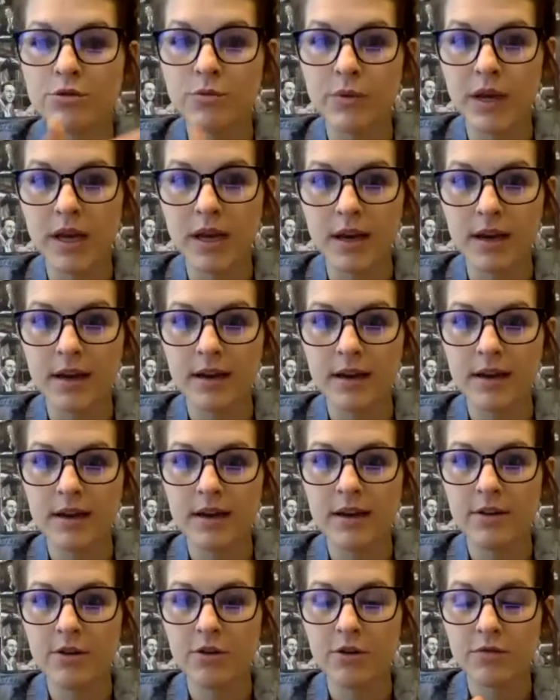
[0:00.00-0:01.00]
we
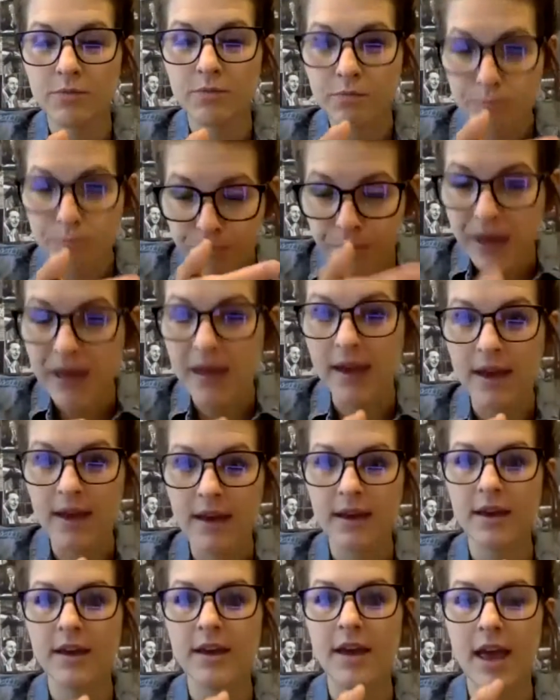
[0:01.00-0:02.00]

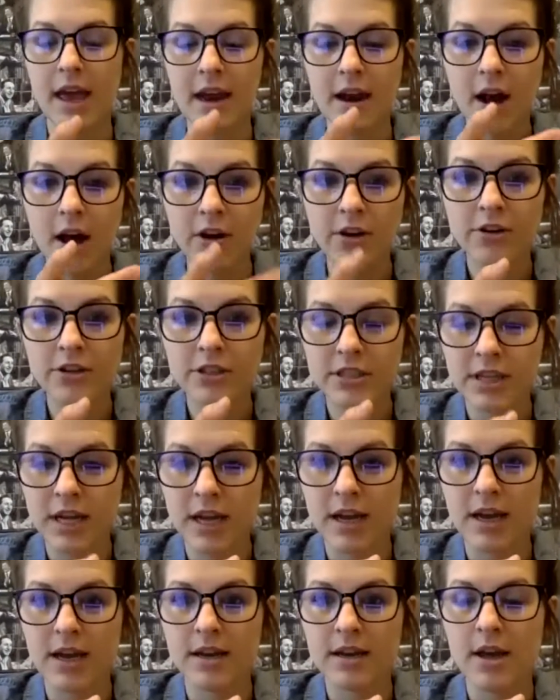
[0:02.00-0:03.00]
pick and
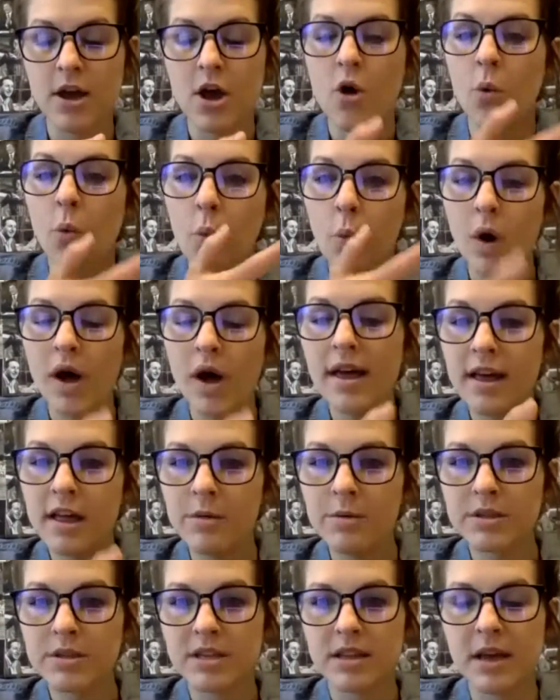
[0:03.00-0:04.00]
understand what
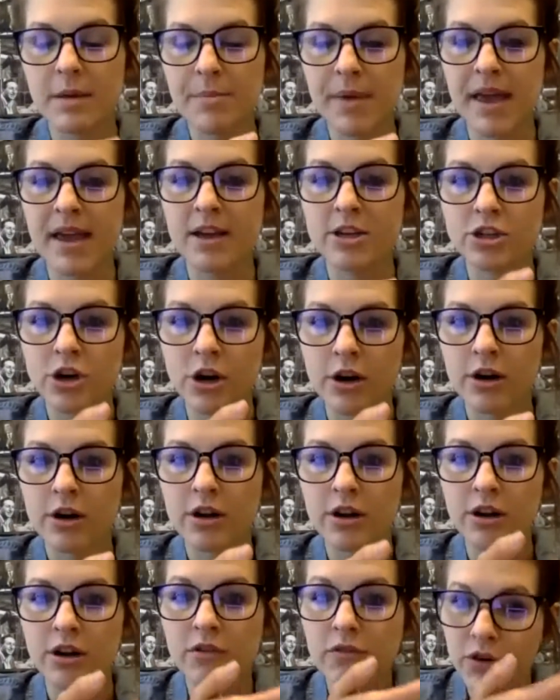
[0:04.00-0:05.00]
elements of that page are
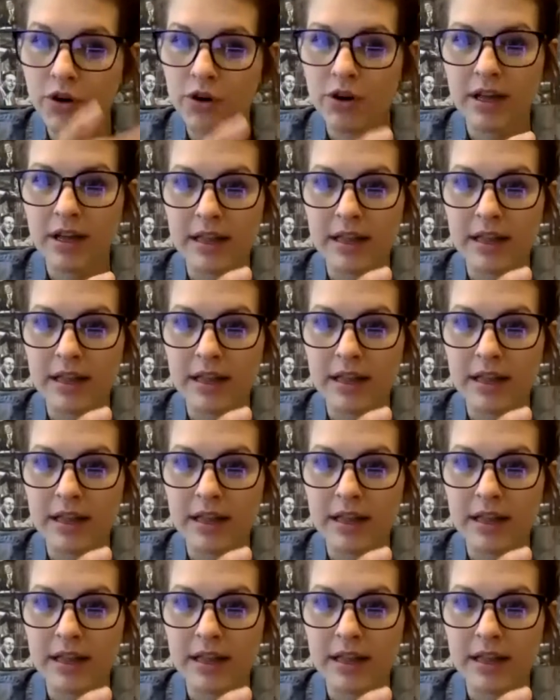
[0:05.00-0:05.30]
converting,